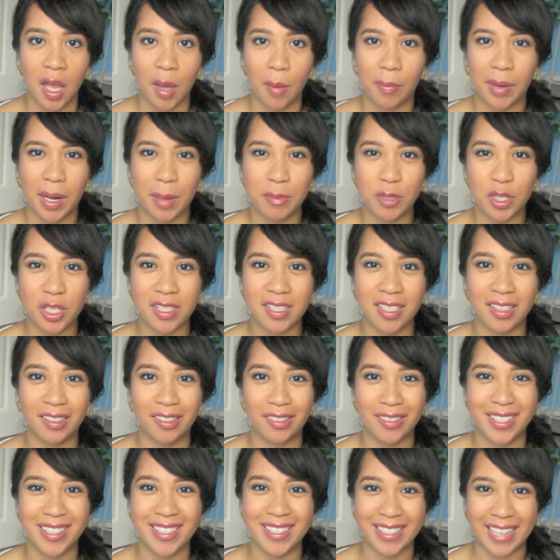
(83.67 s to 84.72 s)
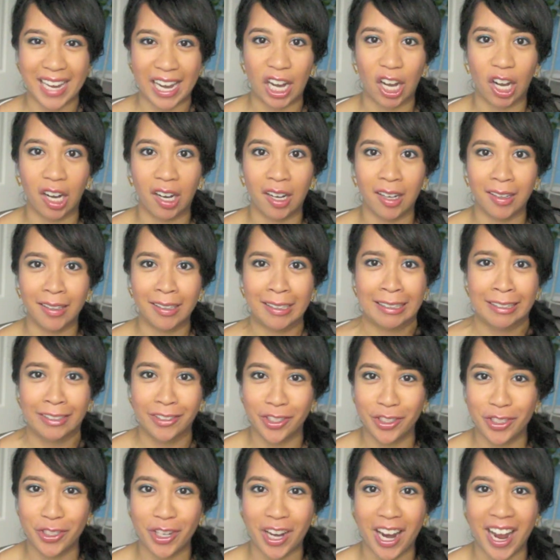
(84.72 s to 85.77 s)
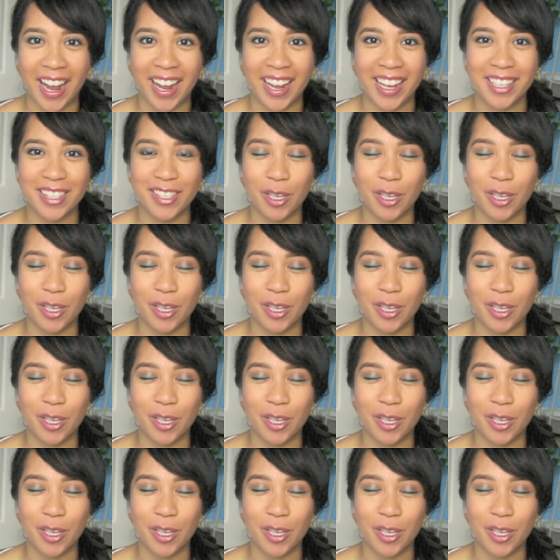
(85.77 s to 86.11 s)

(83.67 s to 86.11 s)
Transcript: But I'm just a little scared to try it.